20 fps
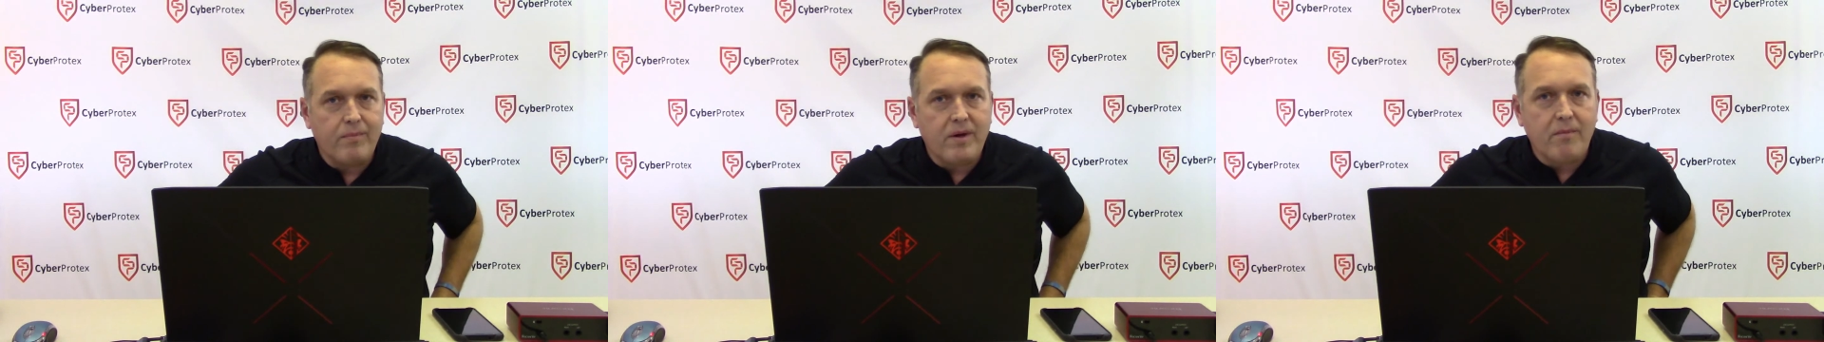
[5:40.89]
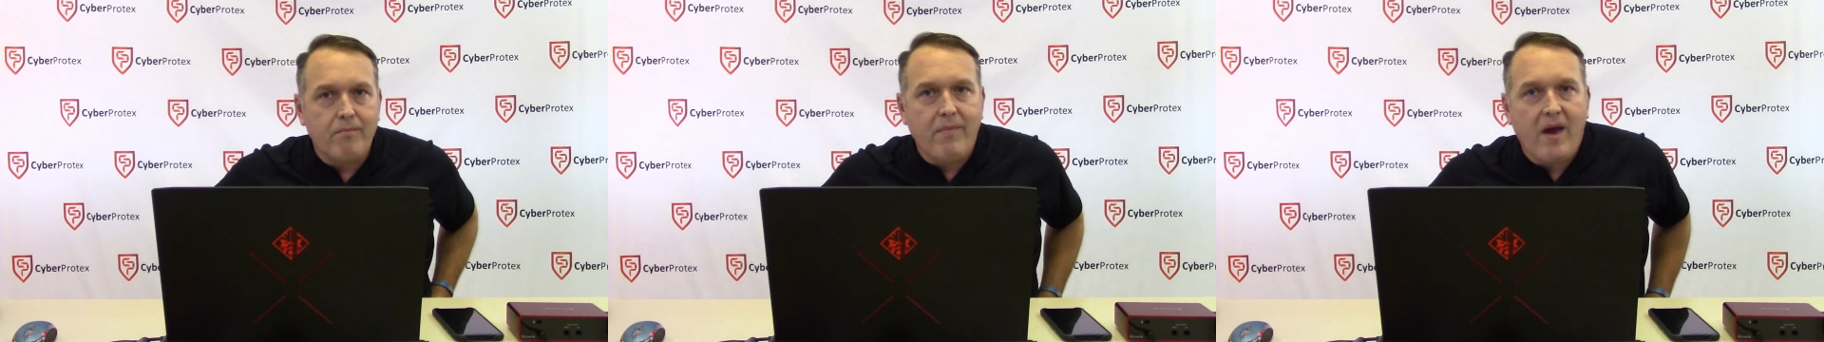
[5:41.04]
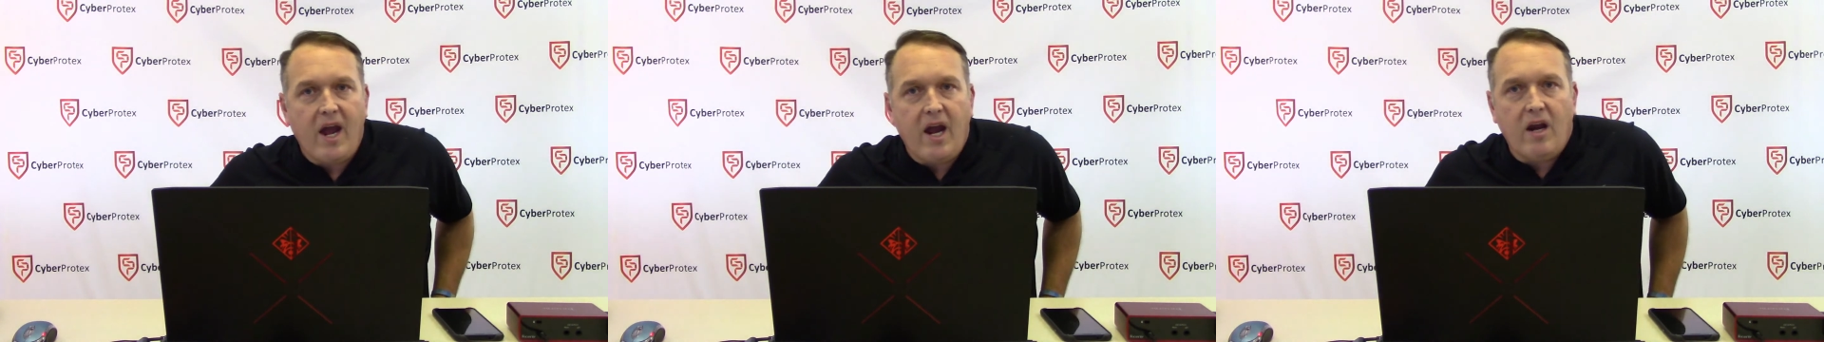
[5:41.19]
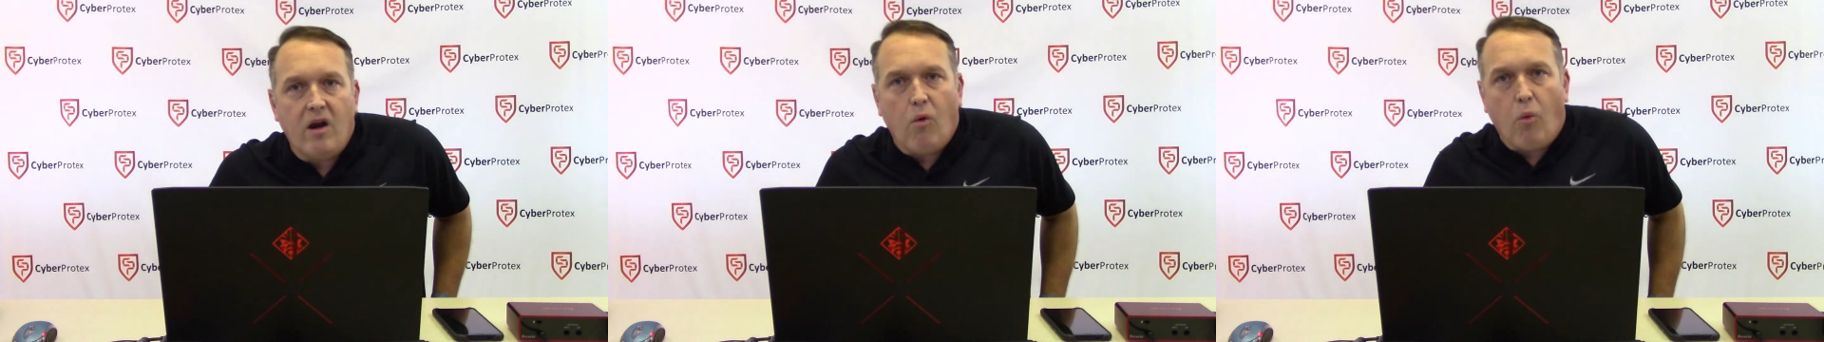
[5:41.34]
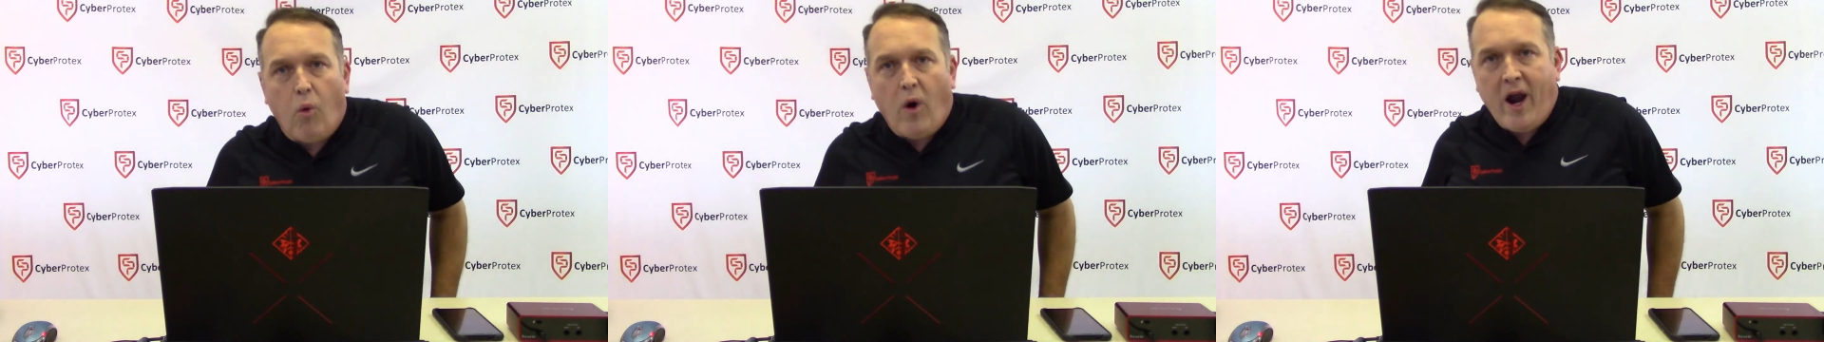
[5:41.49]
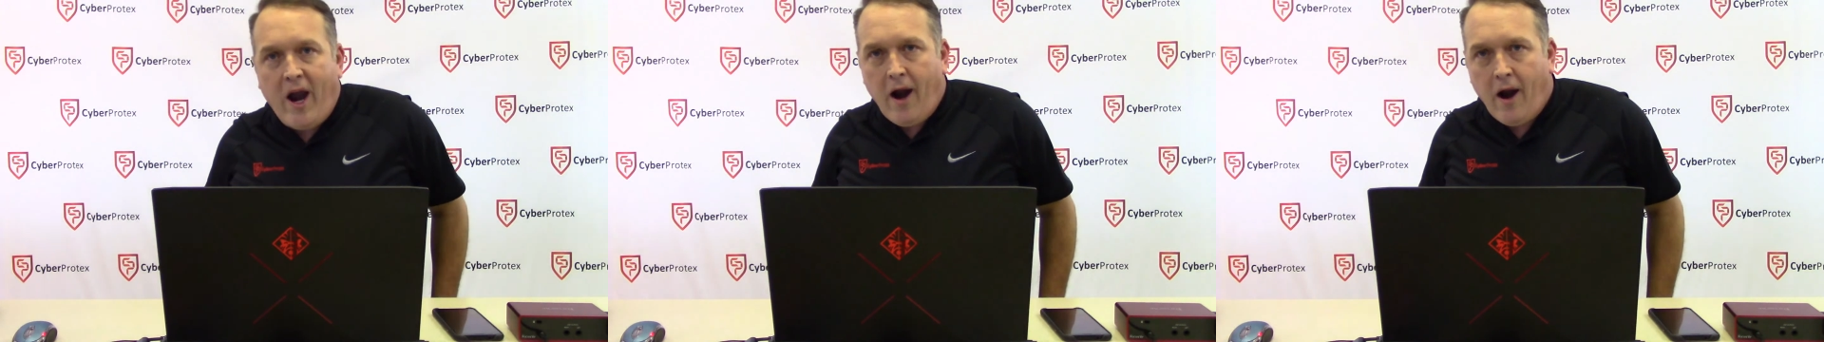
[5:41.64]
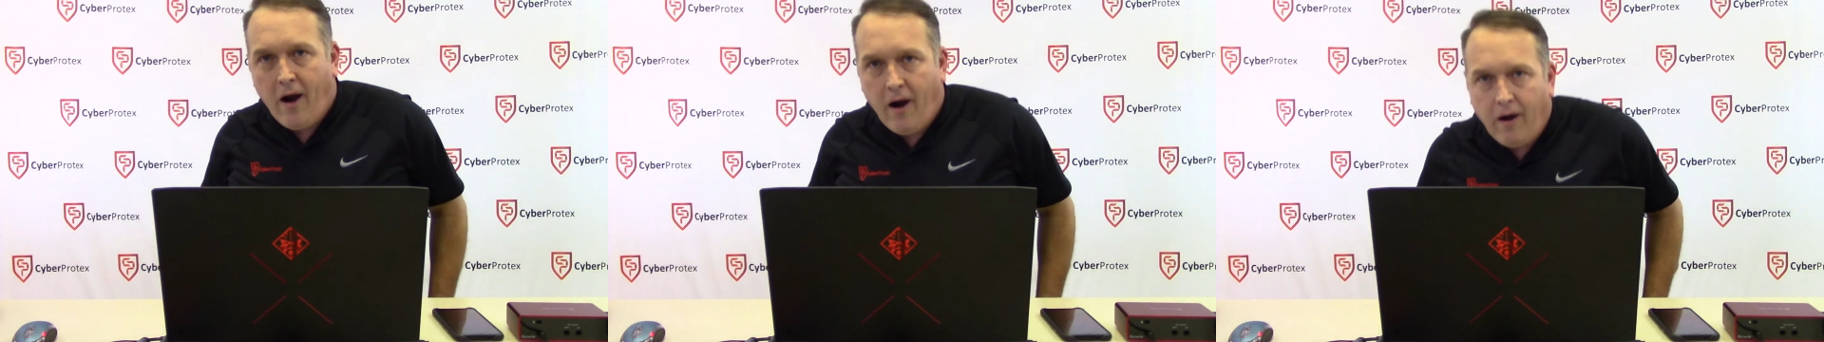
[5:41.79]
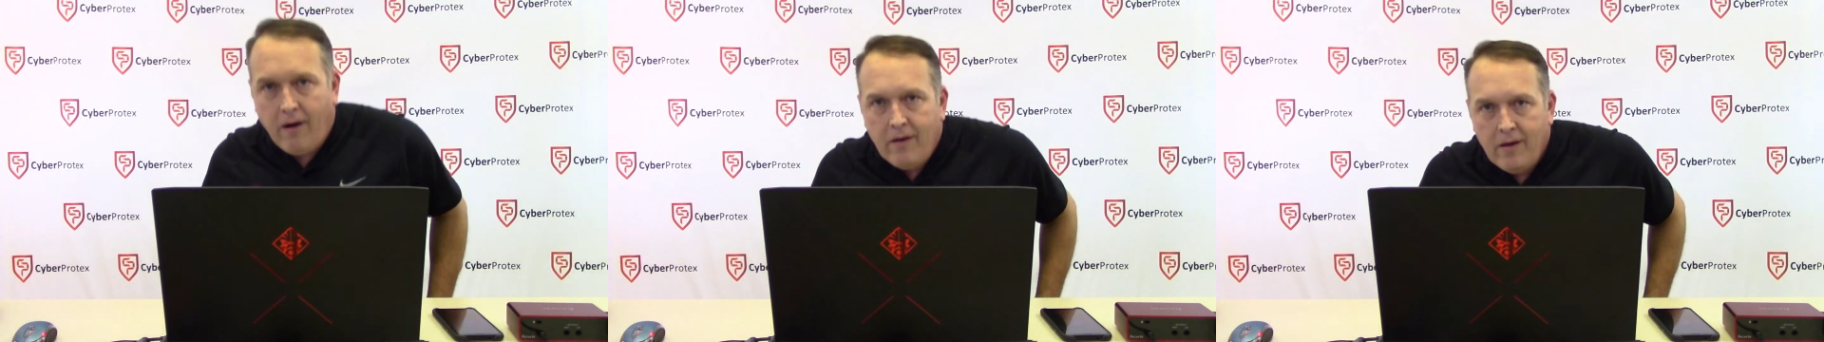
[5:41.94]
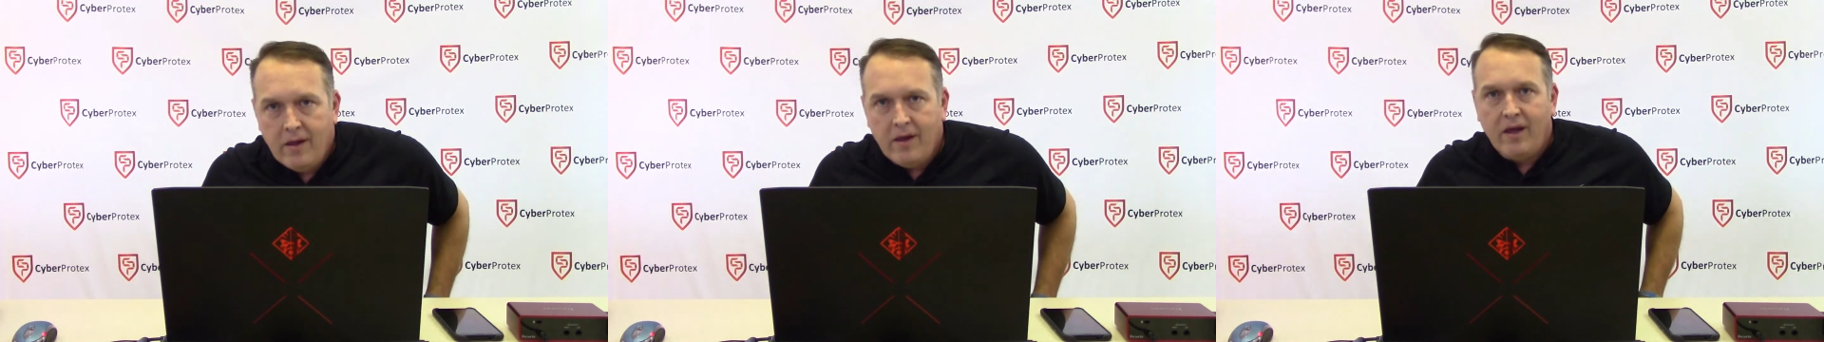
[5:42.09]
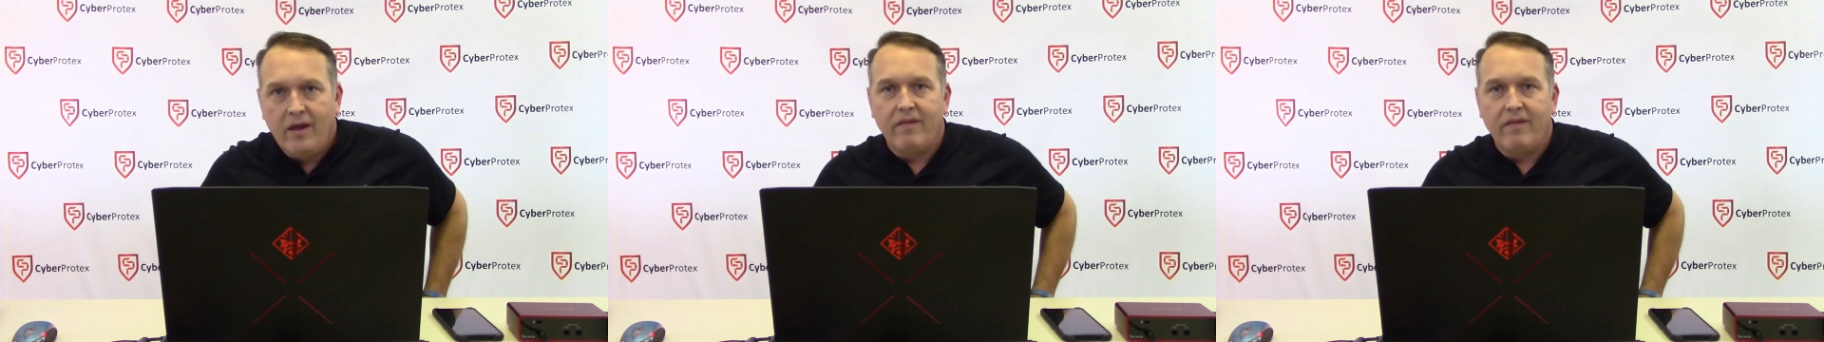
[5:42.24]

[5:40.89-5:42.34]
be made aware